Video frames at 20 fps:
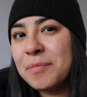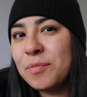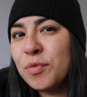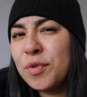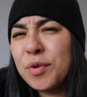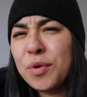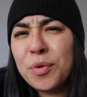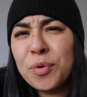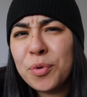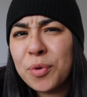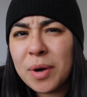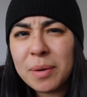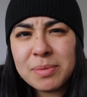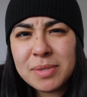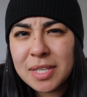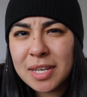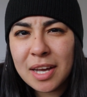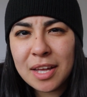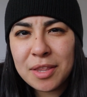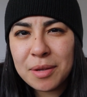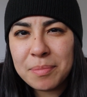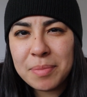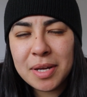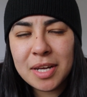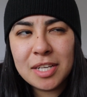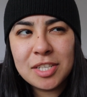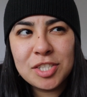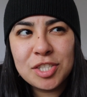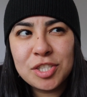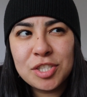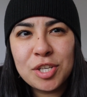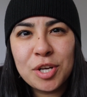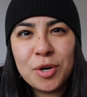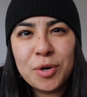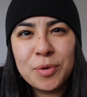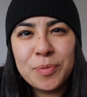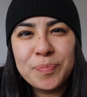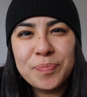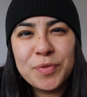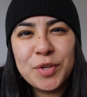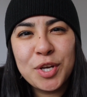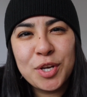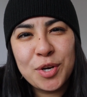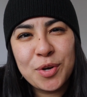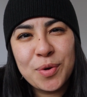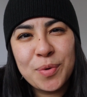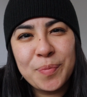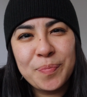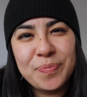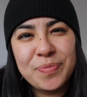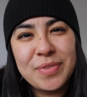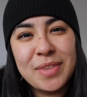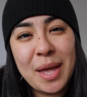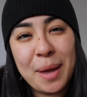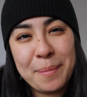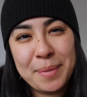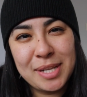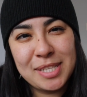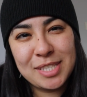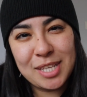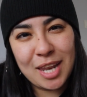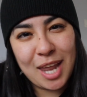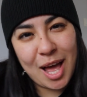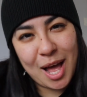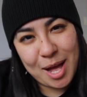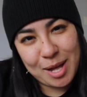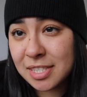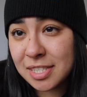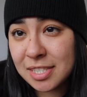We grew up together, bitch, so, you know, that means a lot.